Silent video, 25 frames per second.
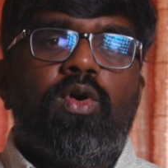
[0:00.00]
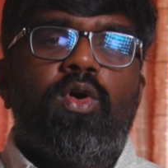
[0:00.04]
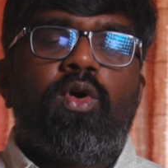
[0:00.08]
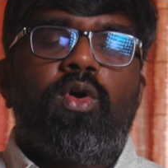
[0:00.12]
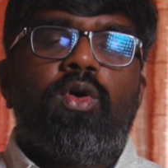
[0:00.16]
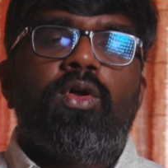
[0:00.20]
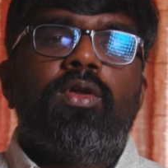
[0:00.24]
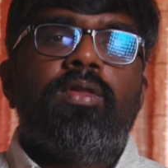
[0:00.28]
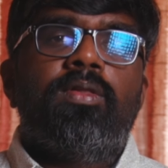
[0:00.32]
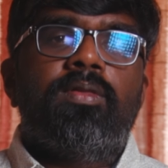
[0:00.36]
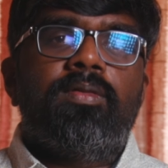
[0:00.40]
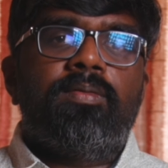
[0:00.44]

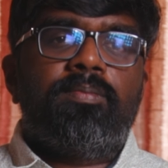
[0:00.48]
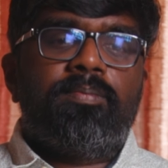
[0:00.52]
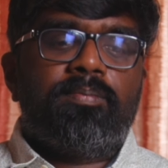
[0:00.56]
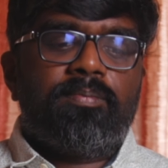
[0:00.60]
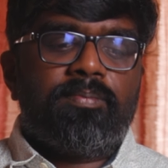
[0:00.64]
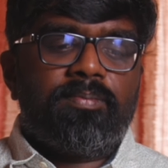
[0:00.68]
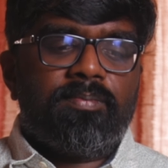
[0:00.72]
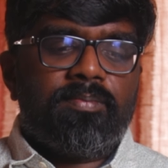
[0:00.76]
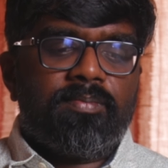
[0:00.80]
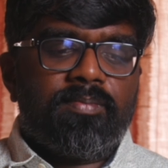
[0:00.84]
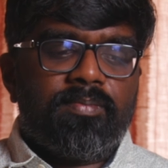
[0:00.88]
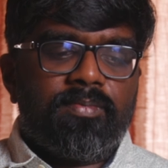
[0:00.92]
all
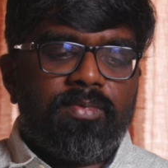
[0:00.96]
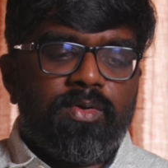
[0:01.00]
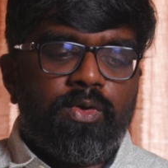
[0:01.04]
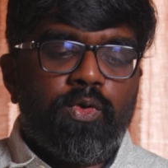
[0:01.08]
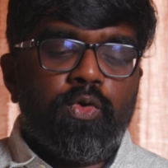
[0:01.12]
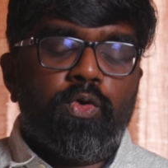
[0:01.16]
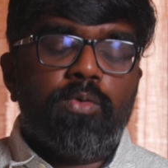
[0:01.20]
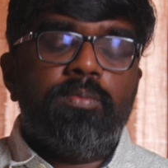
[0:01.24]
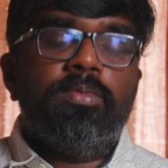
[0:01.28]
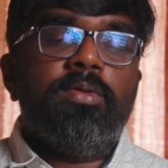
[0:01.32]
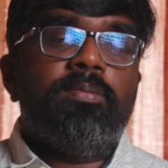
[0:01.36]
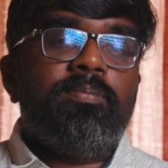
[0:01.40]

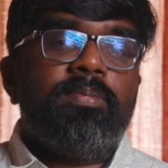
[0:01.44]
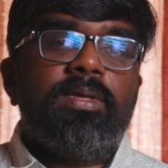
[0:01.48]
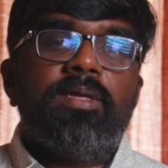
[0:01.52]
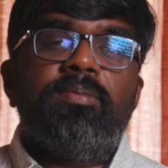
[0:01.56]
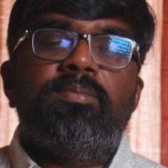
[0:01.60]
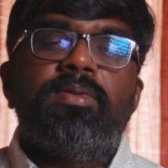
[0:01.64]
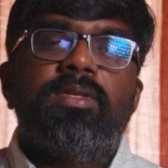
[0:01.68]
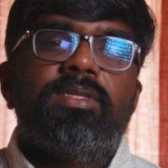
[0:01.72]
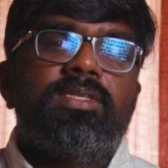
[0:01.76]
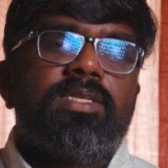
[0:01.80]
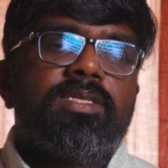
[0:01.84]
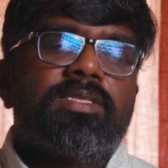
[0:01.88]
noble
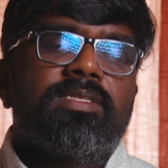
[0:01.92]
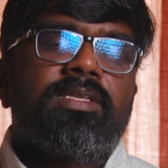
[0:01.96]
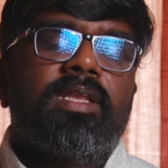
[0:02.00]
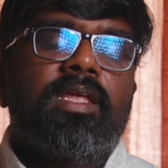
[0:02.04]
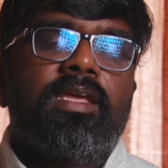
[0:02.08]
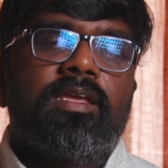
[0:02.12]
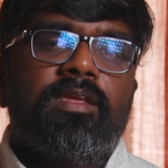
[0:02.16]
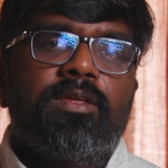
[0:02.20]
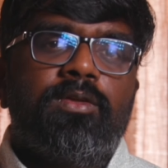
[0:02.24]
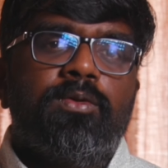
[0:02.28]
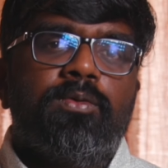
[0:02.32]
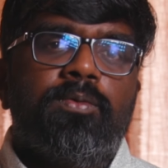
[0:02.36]
people just
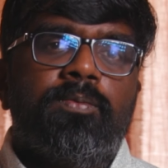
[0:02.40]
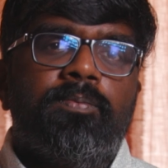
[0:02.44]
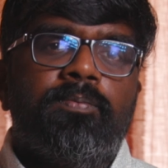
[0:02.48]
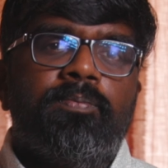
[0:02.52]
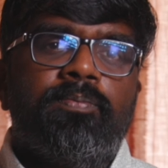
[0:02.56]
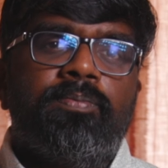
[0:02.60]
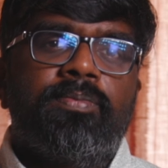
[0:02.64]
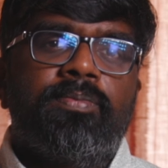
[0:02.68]
like you.